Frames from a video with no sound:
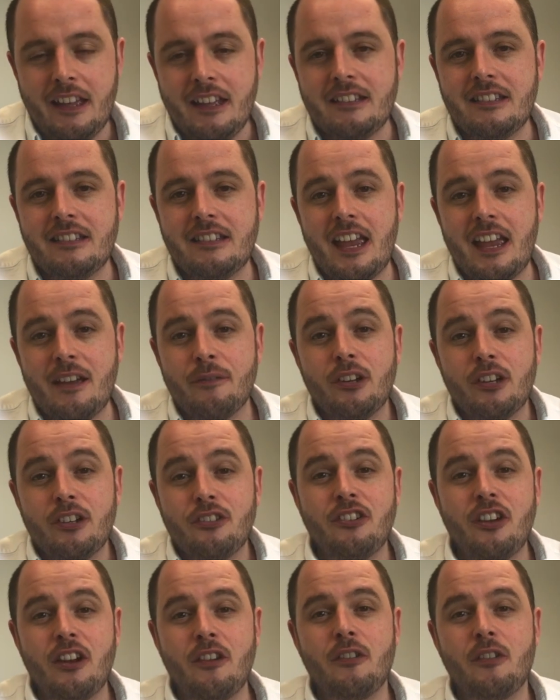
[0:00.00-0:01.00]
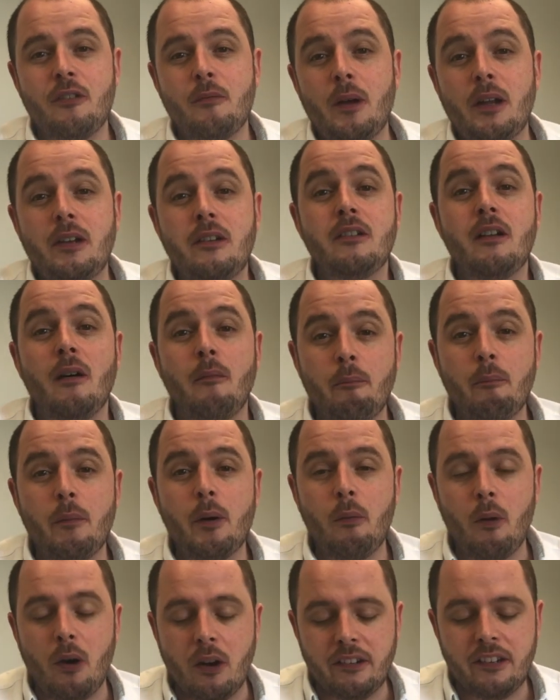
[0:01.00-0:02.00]
Today I'm going to share with you my
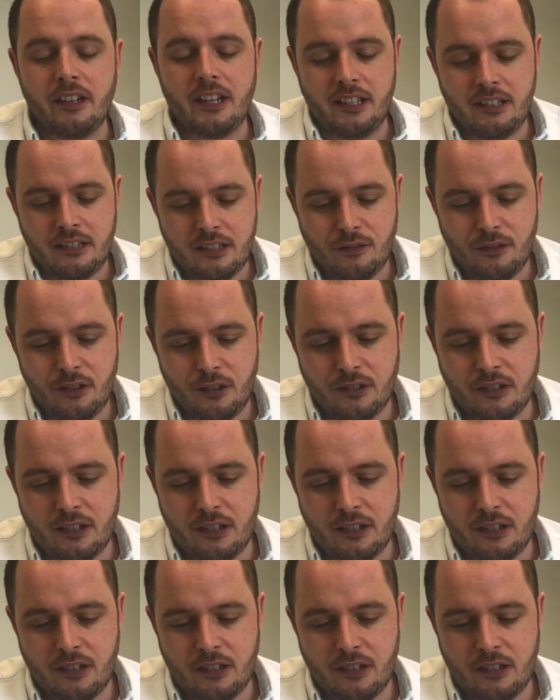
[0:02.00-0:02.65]
#1 interview